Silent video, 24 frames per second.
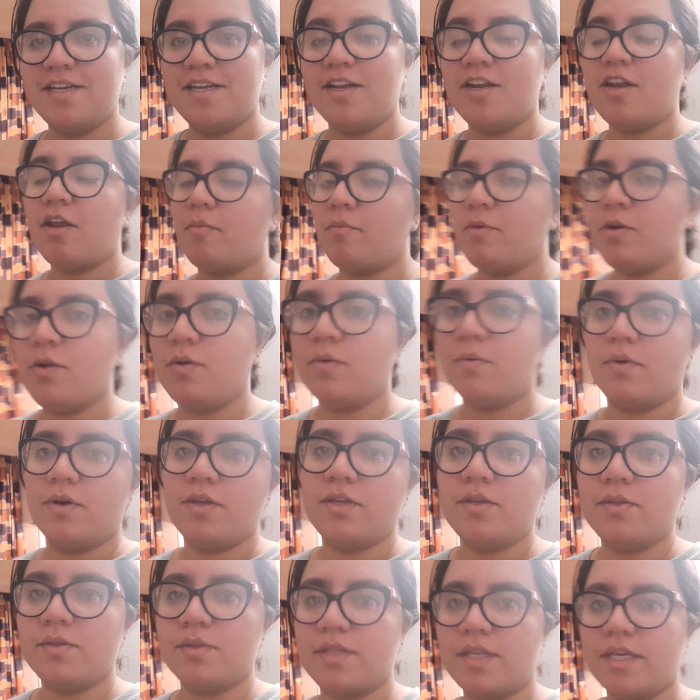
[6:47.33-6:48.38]
Let me know what
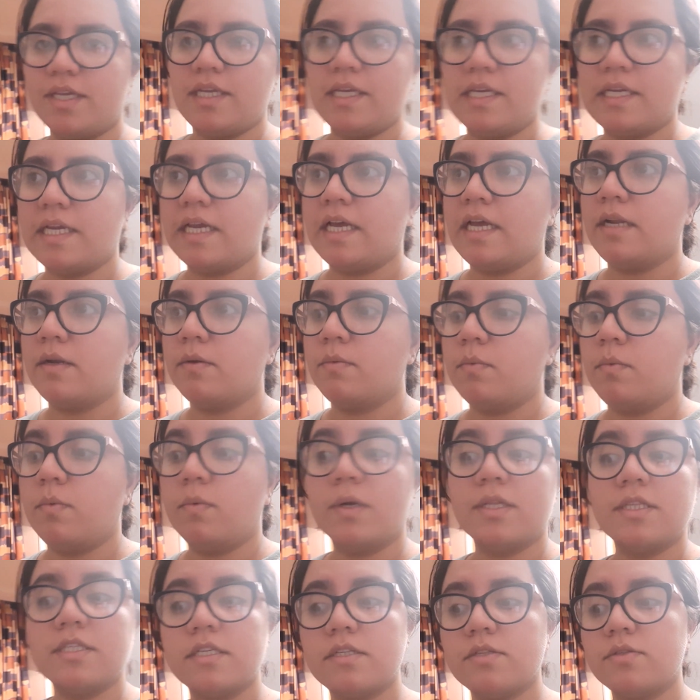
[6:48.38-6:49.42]
you think, and
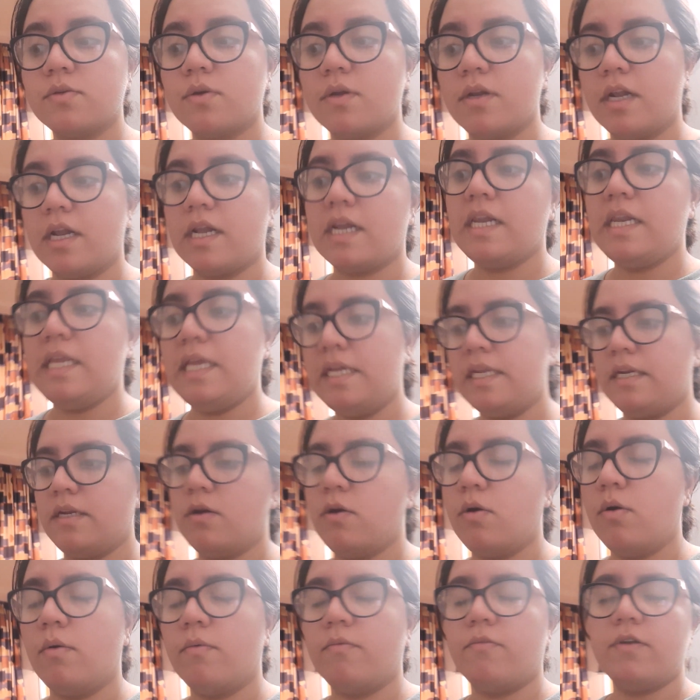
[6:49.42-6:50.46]
once it's all clean,
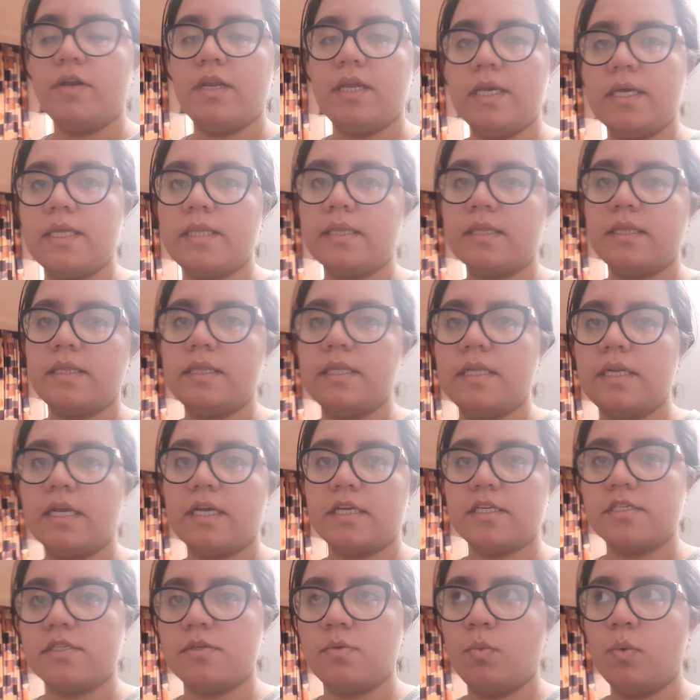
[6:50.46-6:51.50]
hopefully in the
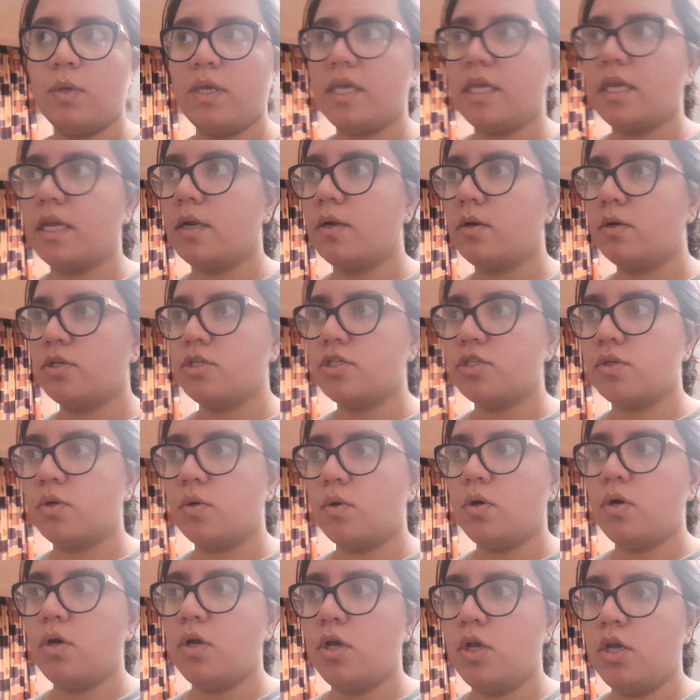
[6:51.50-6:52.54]
next weekend or
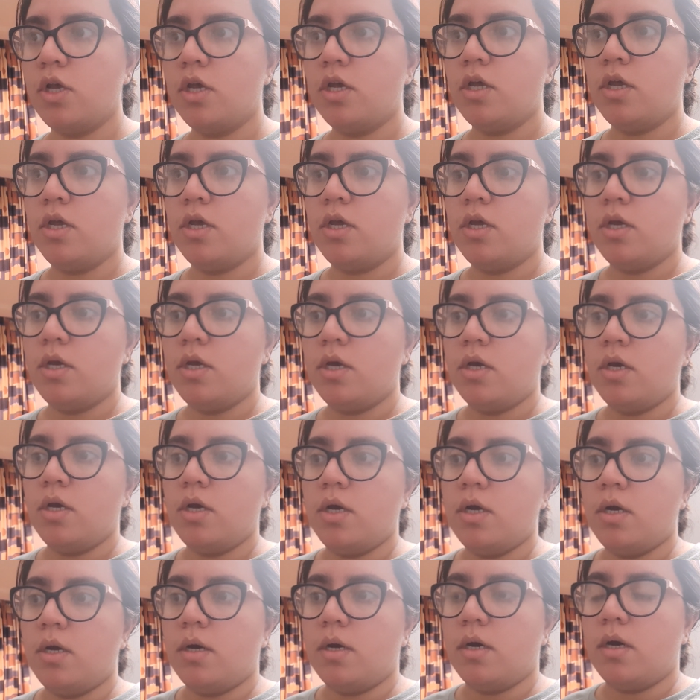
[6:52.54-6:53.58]
so,
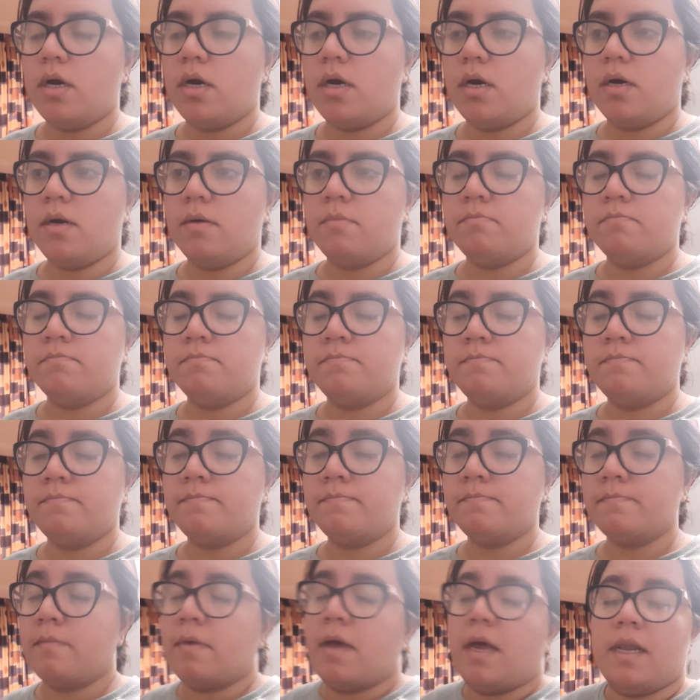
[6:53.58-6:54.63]
um
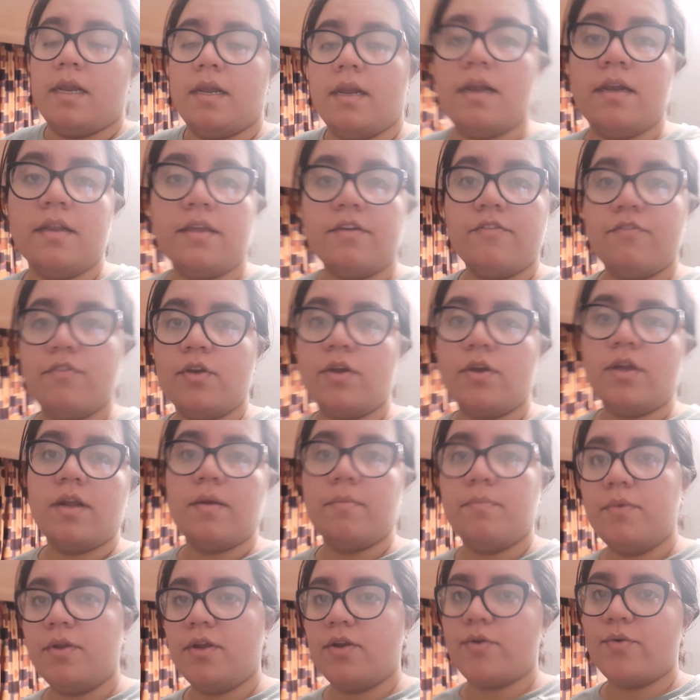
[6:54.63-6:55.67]
I'll give you an
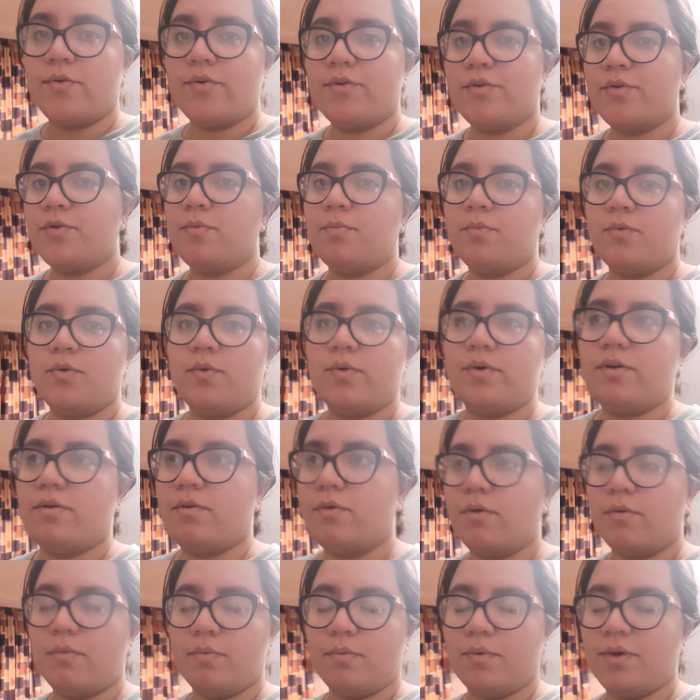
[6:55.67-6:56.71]
update or room tour
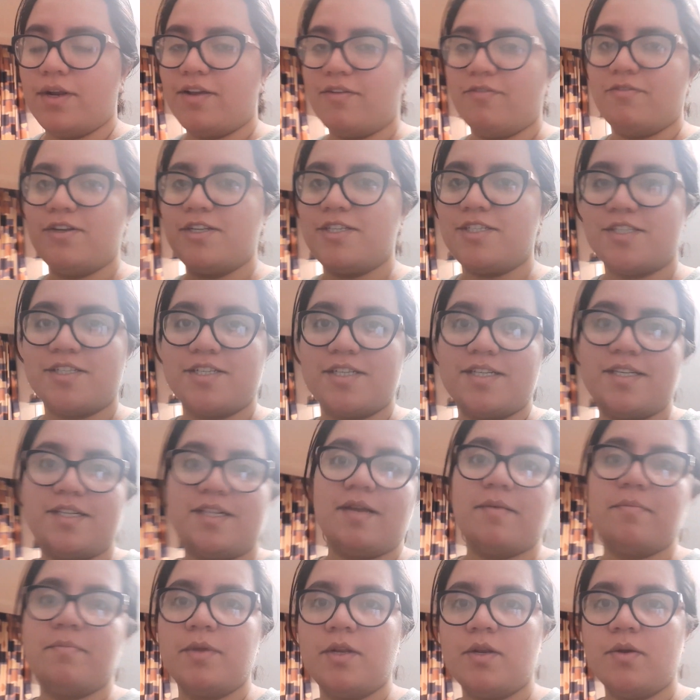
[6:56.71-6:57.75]
or whatever. Just
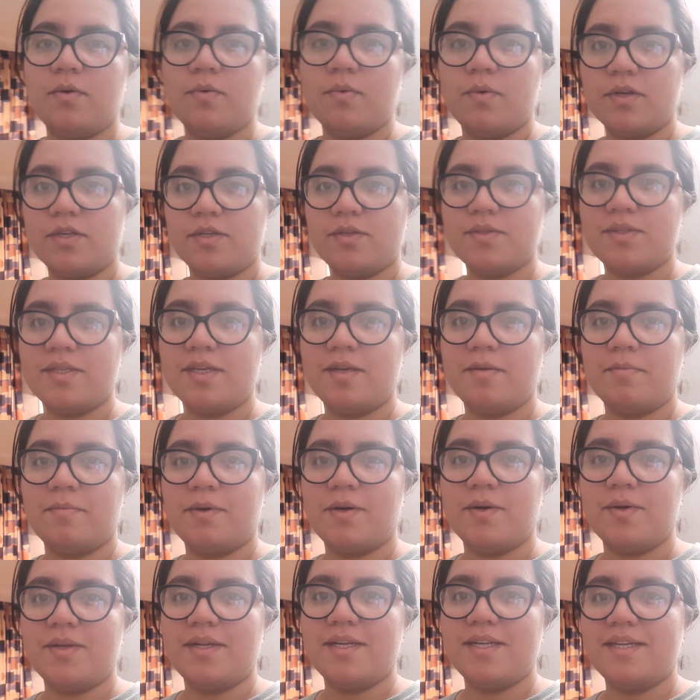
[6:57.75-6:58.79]
let me know what you think
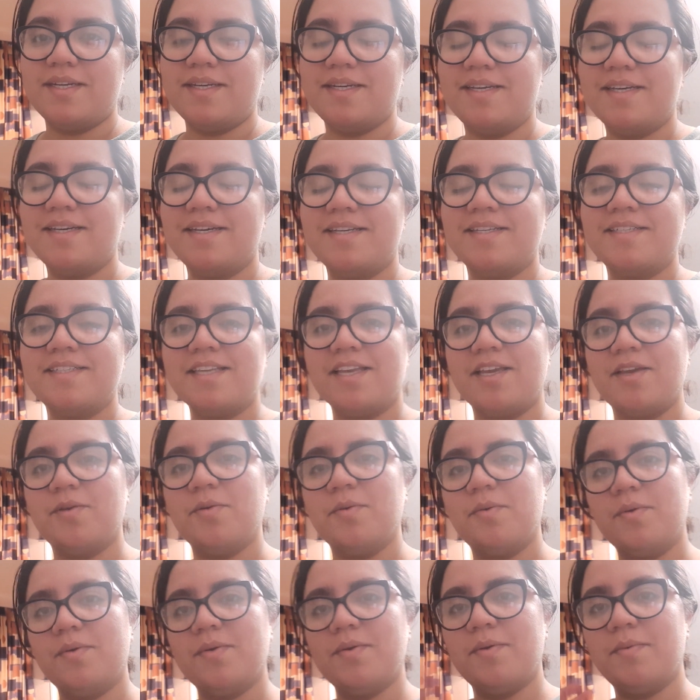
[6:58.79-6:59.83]
about it. See you.
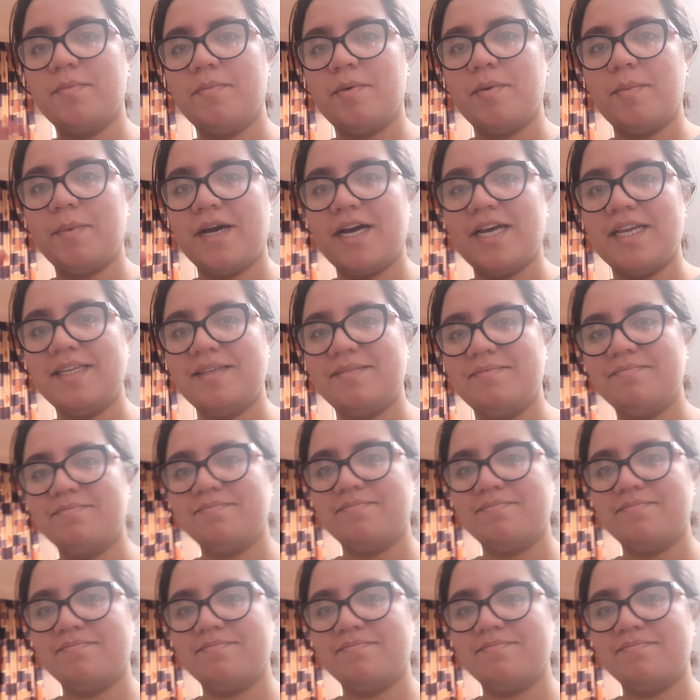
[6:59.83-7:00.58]
Bye bye.